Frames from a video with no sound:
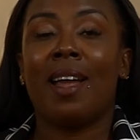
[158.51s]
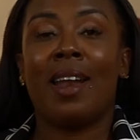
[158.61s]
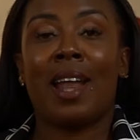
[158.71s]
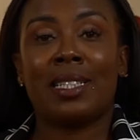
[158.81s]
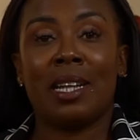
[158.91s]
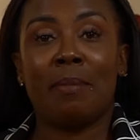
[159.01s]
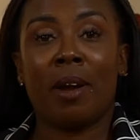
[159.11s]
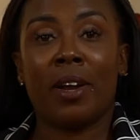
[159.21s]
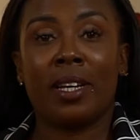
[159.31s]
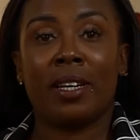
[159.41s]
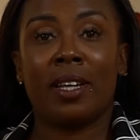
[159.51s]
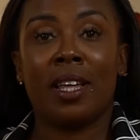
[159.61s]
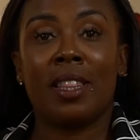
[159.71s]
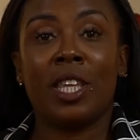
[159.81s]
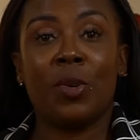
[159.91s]
Latin America,
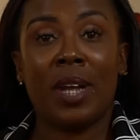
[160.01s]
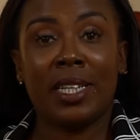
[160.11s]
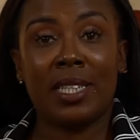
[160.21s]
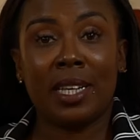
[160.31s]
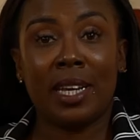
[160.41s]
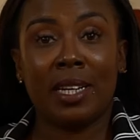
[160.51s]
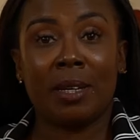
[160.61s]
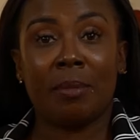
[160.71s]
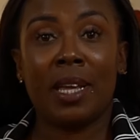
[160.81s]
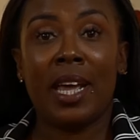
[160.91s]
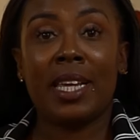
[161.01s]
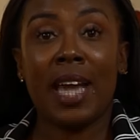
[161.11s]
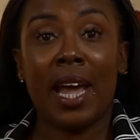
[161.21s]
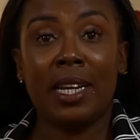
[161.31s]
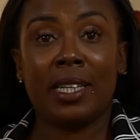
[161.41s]
the United Kingdom,
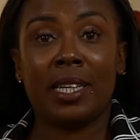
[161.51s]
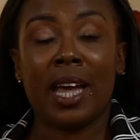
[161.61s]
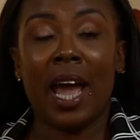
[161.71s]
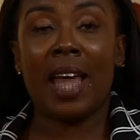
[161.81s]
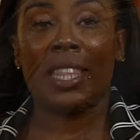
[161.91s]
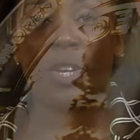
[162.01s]
Canada, and the